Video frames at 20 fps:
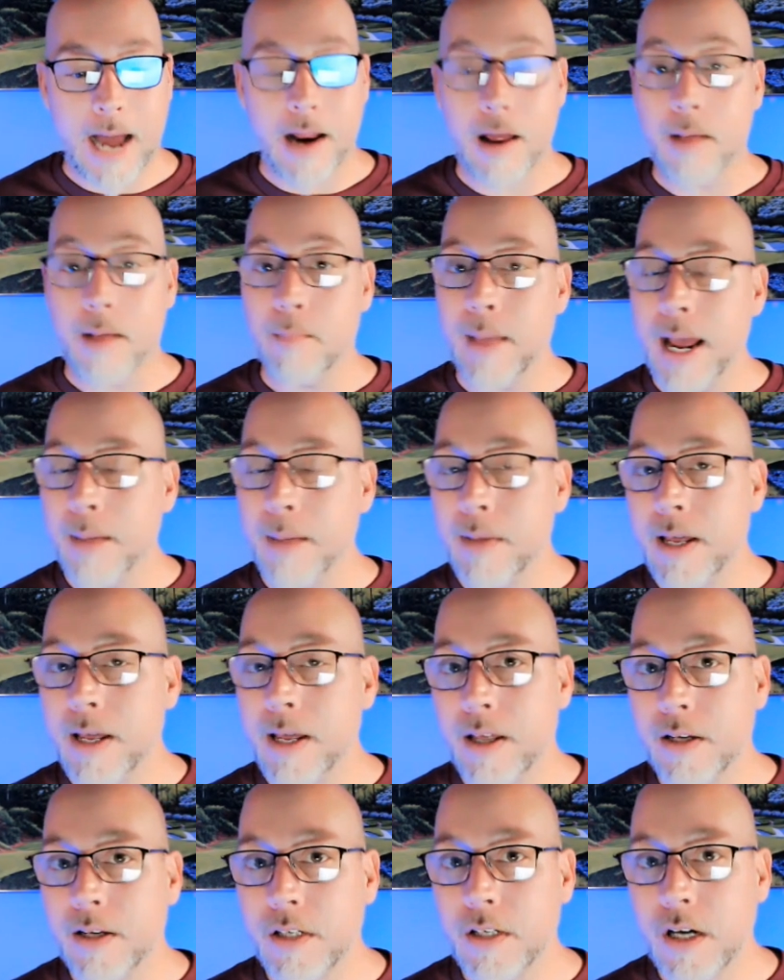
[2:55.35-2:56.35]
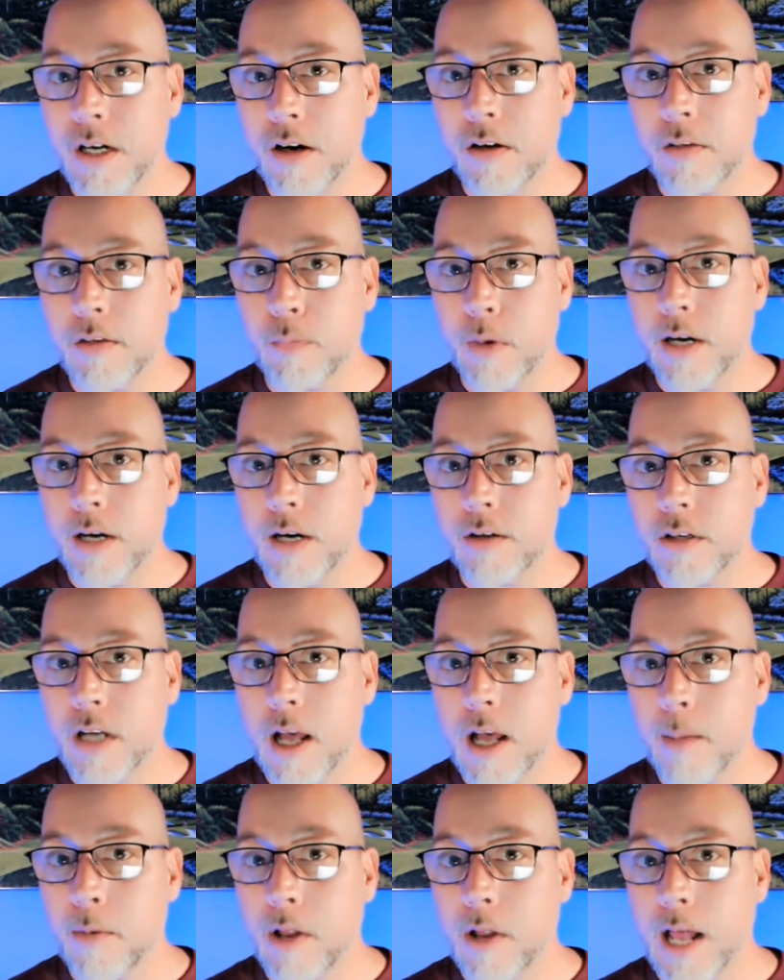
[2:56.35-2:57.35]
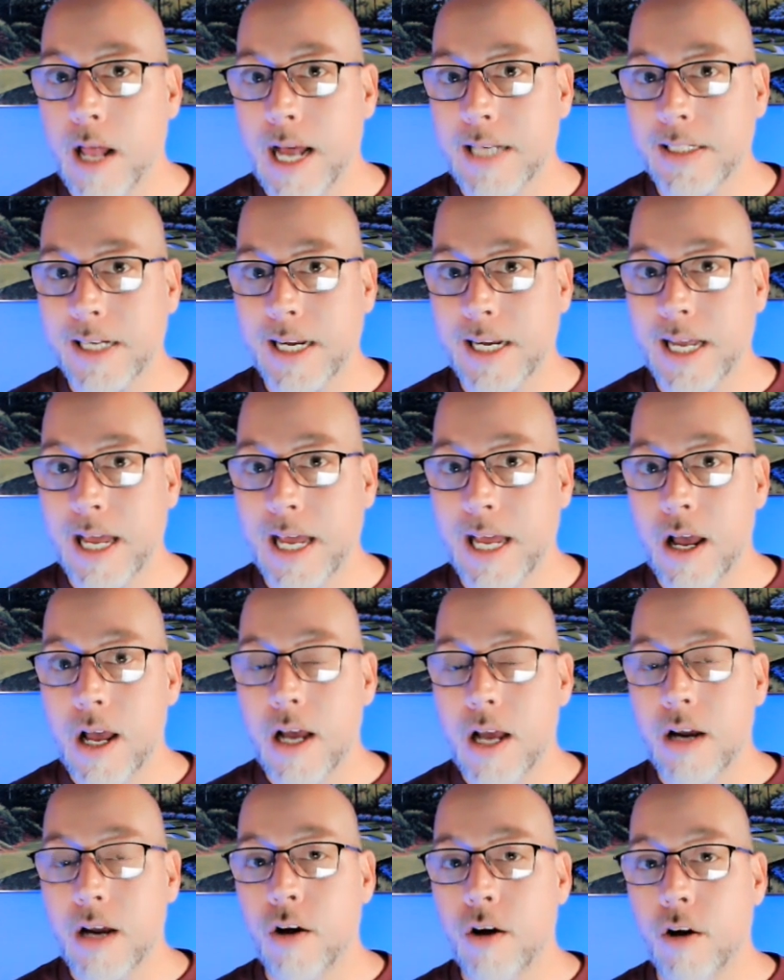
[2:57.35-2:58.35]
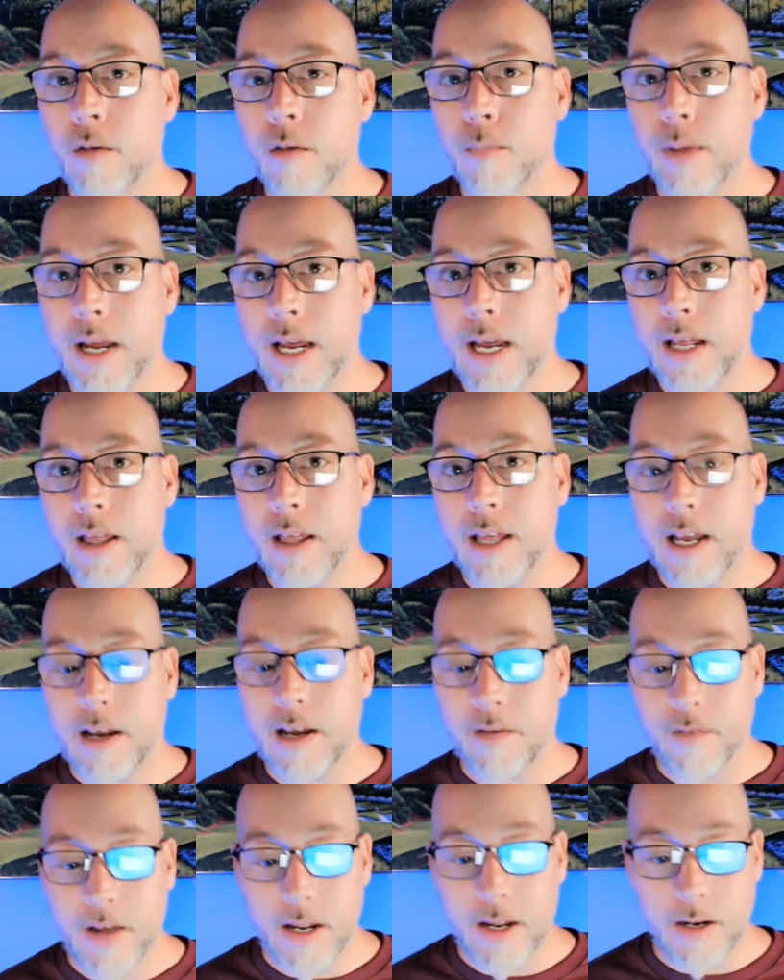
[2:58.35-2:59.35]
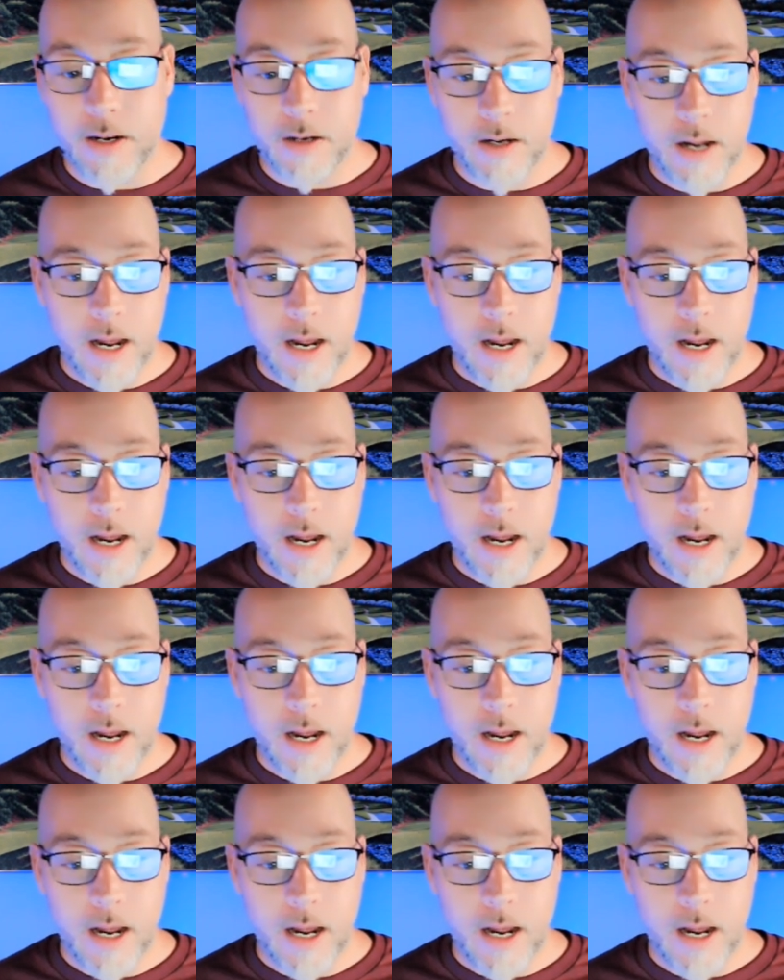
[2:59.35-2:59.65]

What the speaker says: And maybe this year's Breeders' Cup Classic could be the event